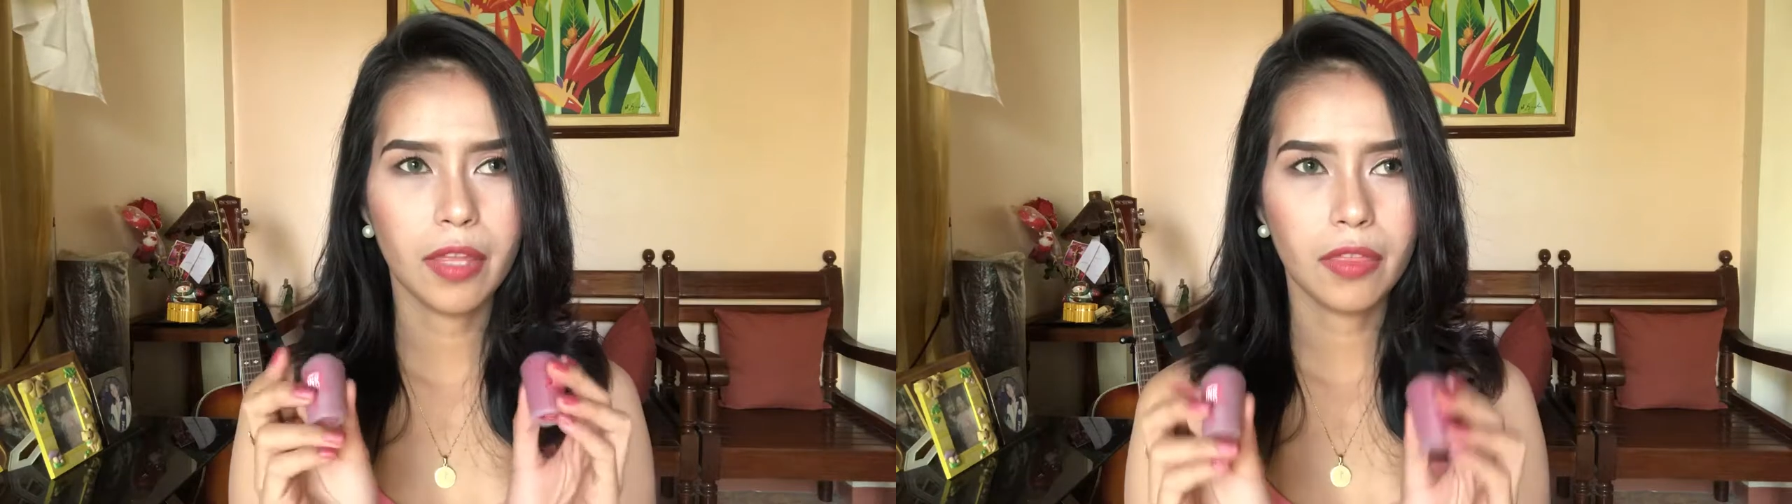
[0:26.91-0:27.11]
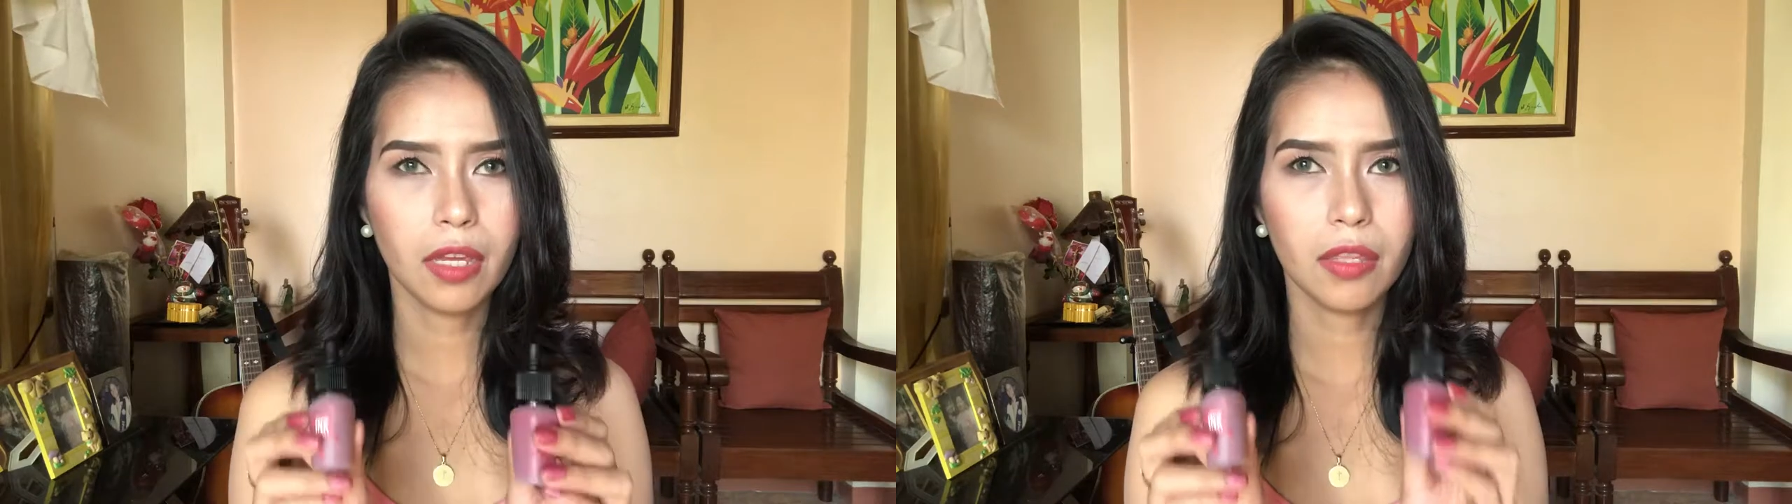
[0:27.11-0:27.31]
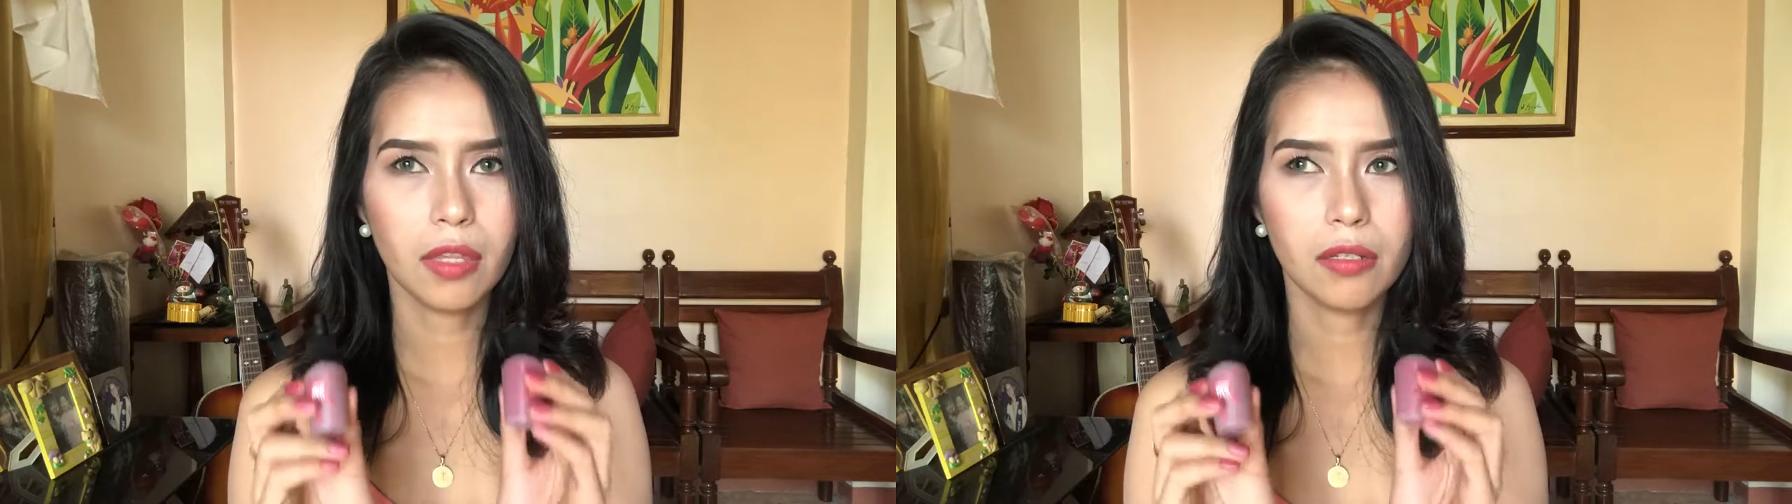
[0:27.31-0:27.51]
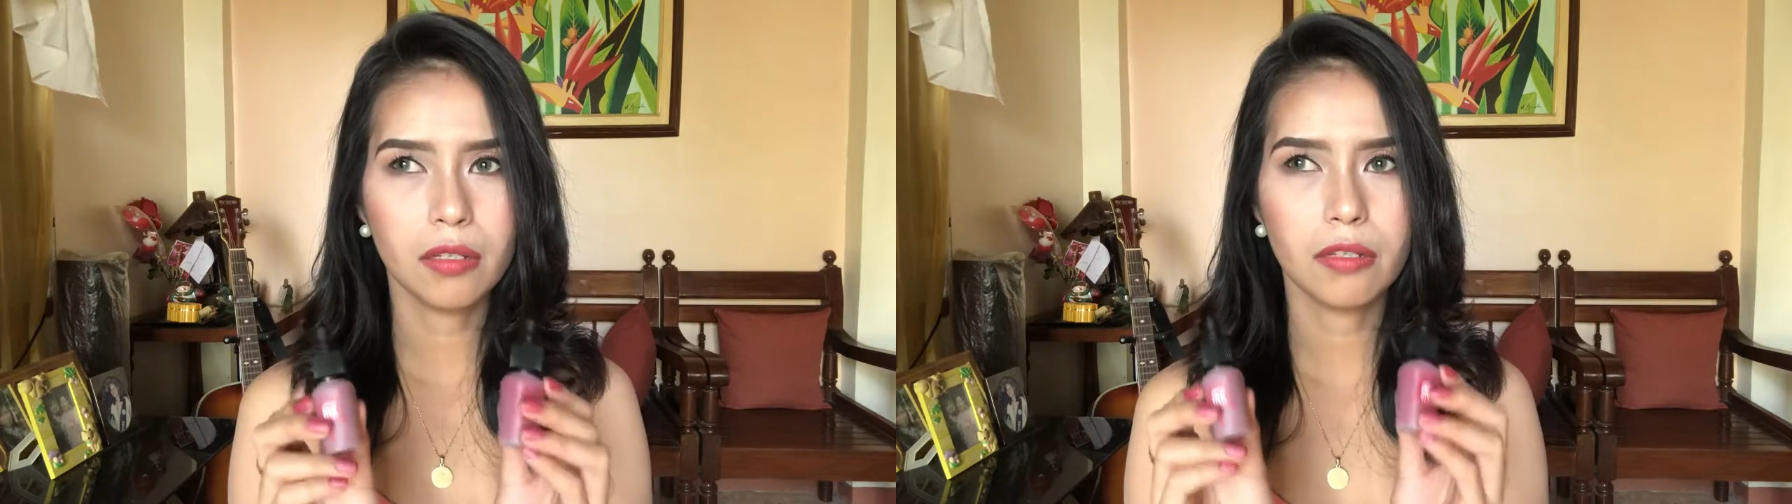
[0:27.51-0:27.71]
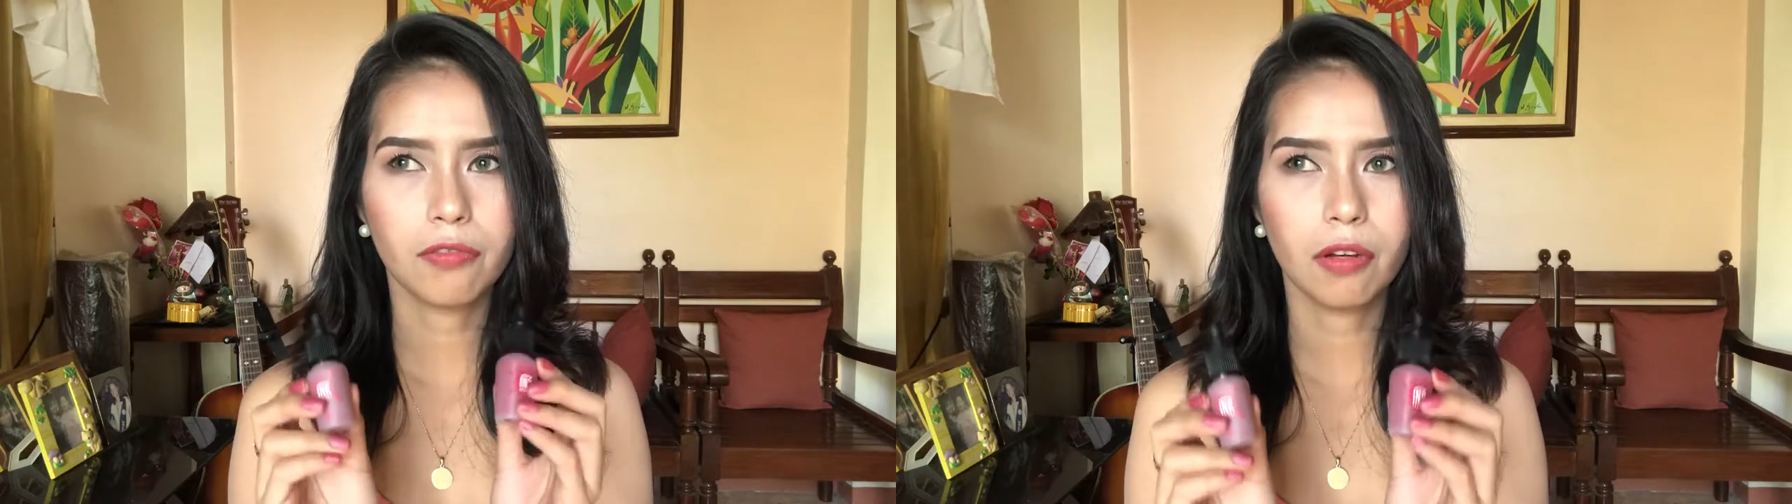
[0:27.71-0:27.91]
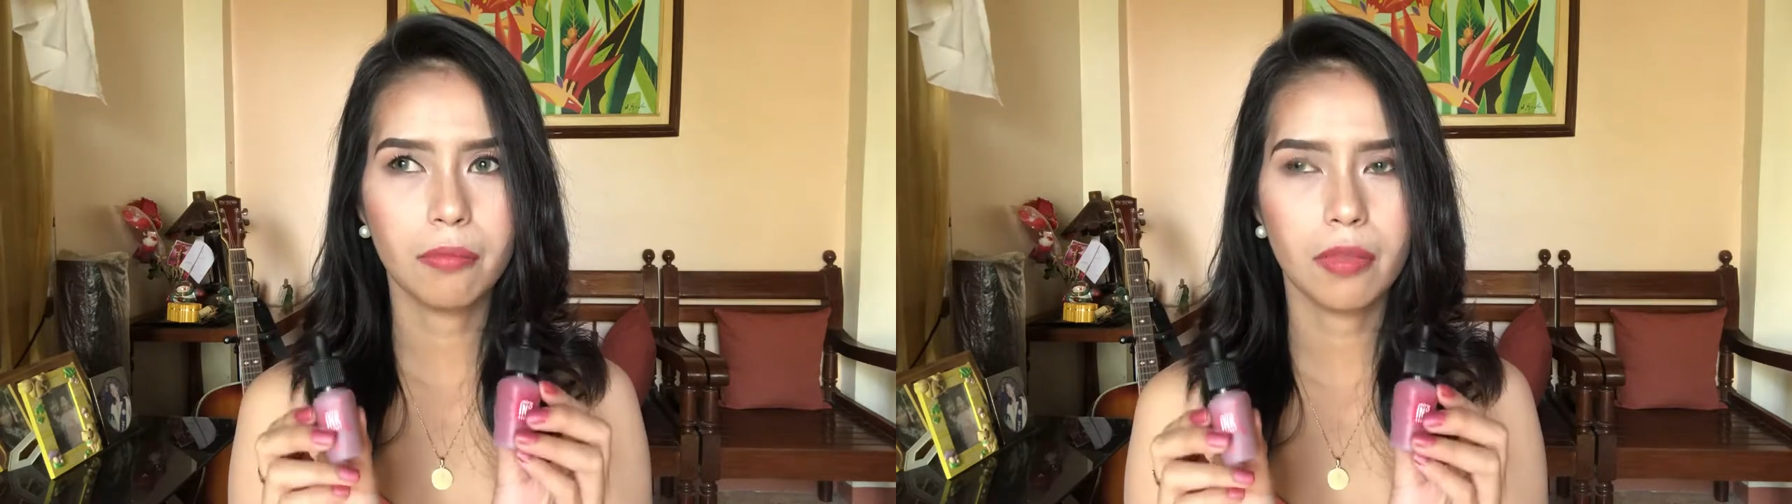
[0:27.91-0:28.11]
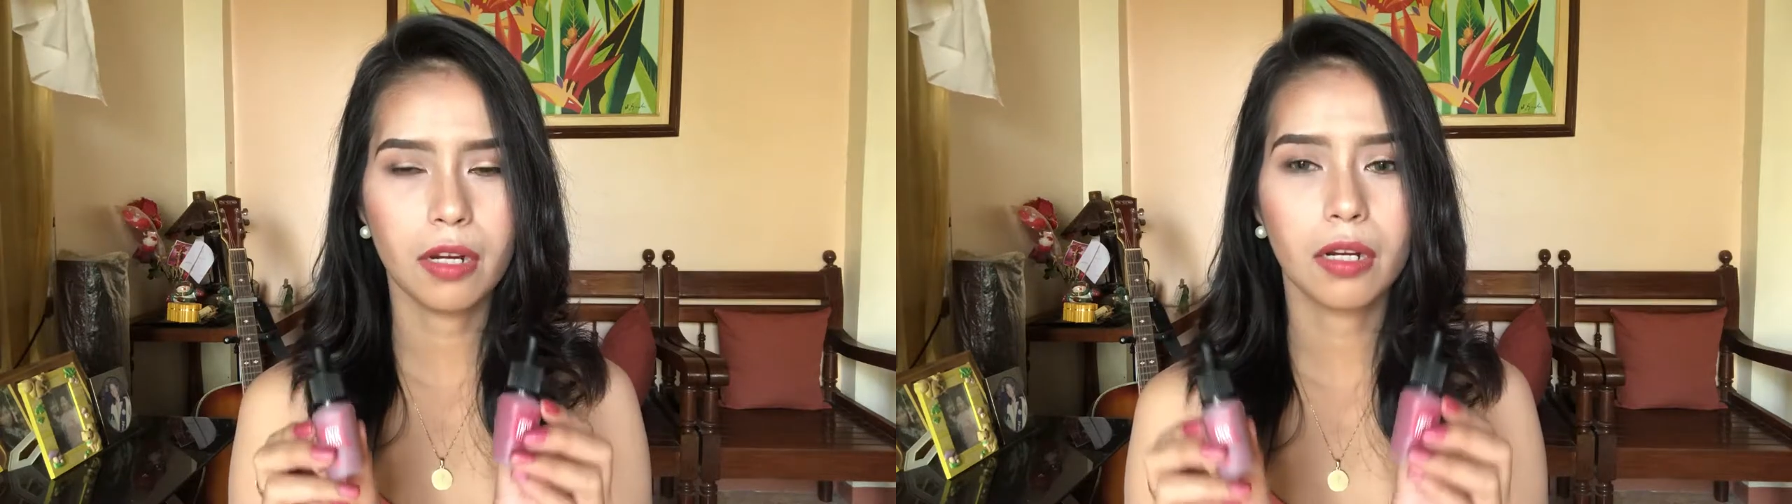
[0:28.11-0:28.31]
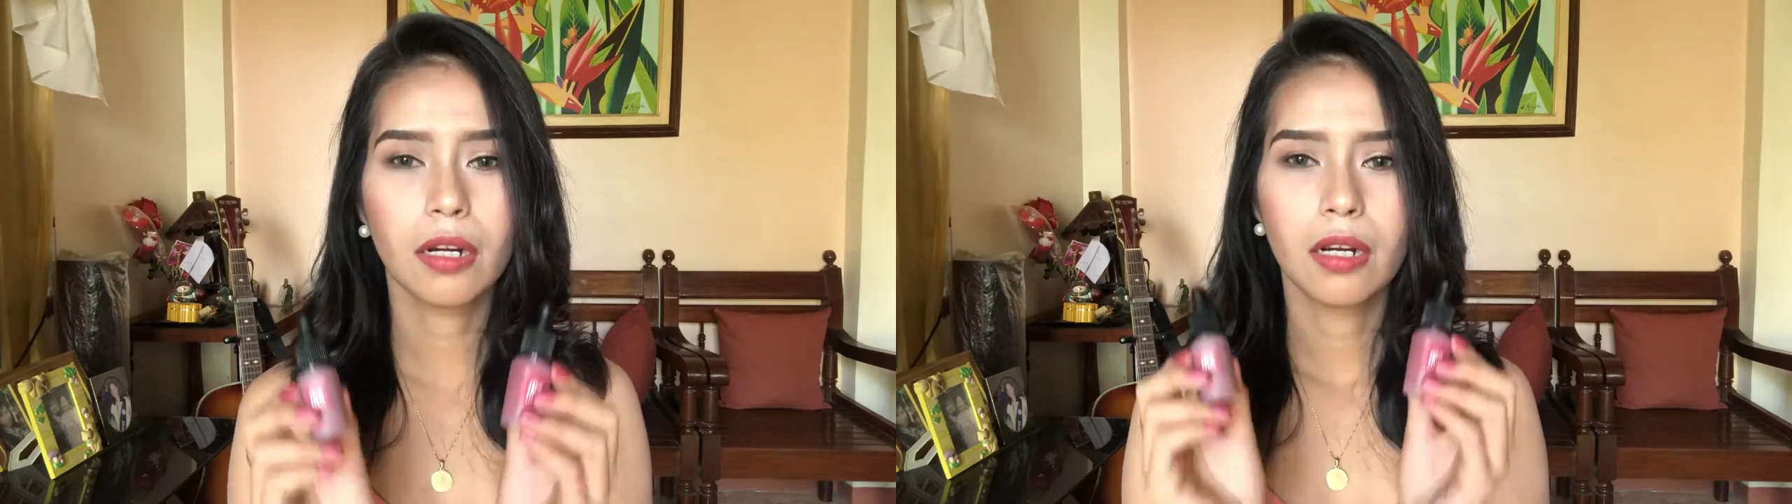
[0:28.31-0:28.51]
I think this is from
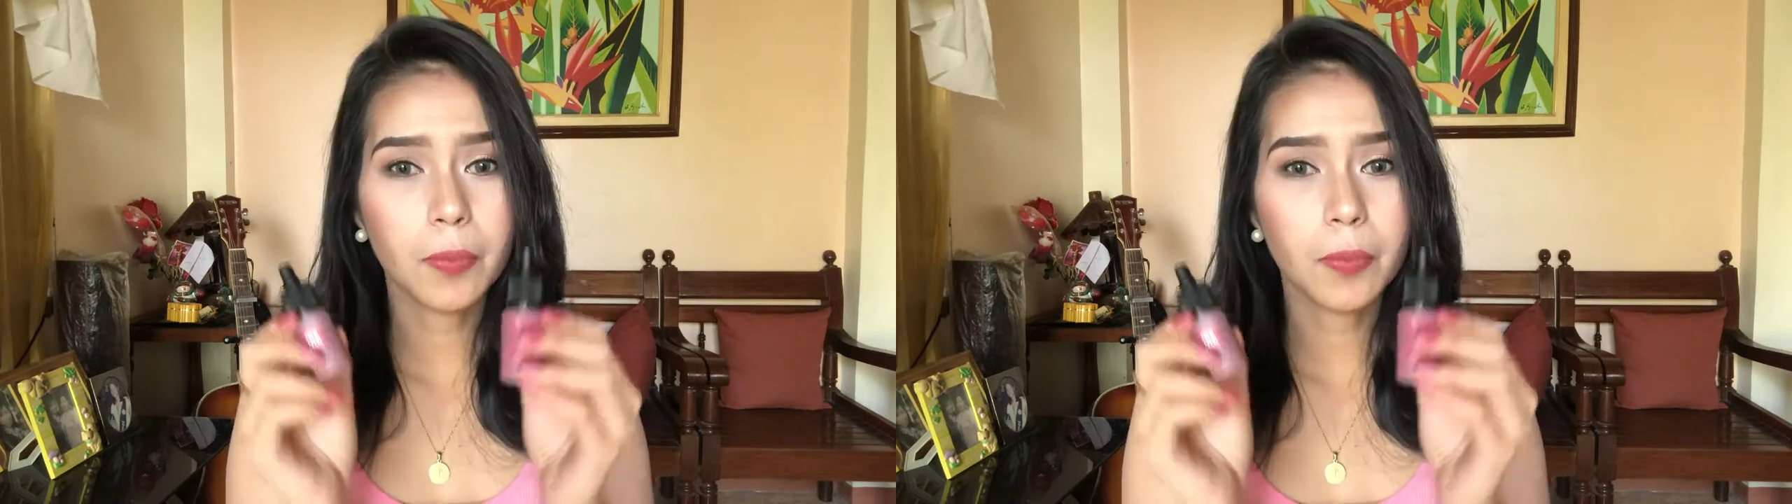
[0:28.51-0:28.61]
their